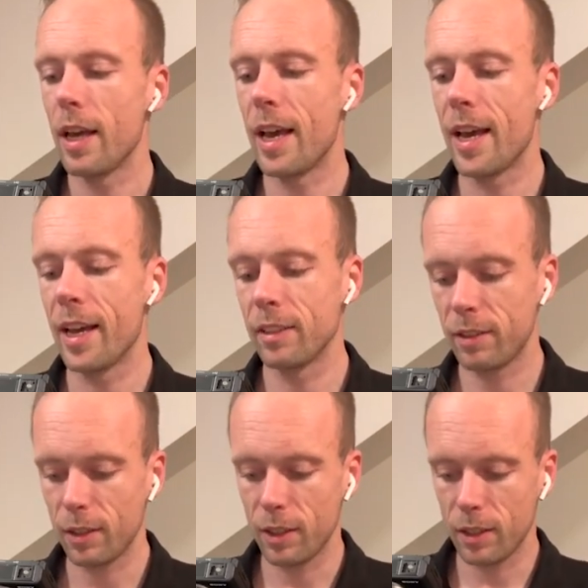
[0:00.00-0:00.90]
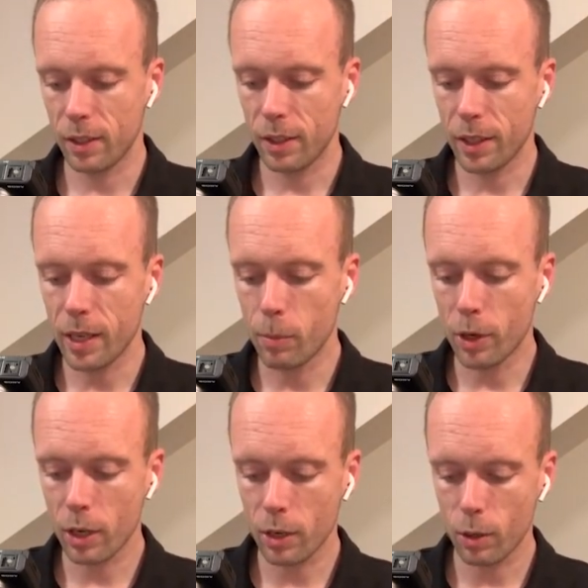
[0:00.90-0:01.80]
And yeah,
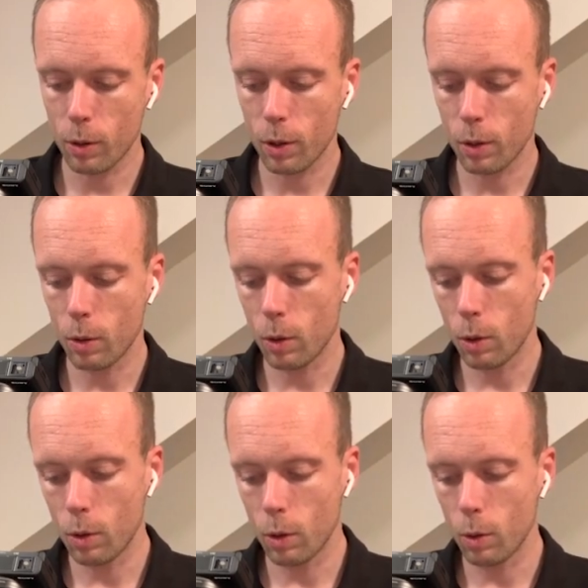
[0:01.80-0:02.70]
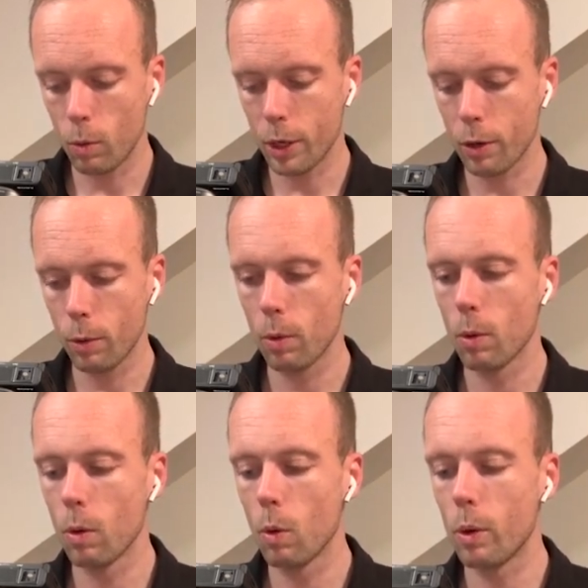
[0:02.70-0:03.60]
Mark, what do you
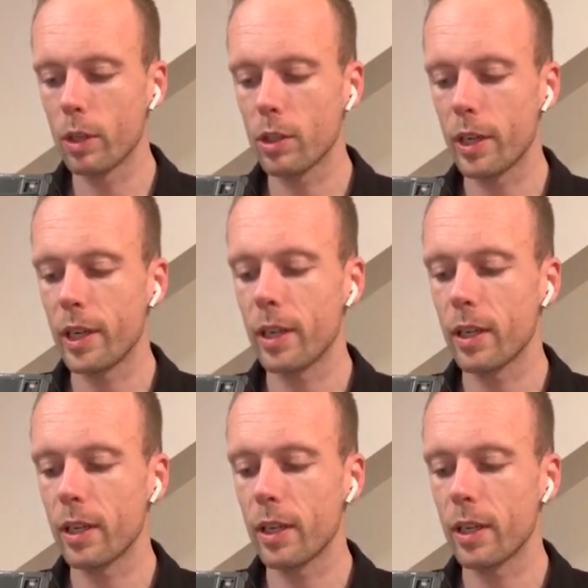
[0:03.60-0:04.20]
want to say?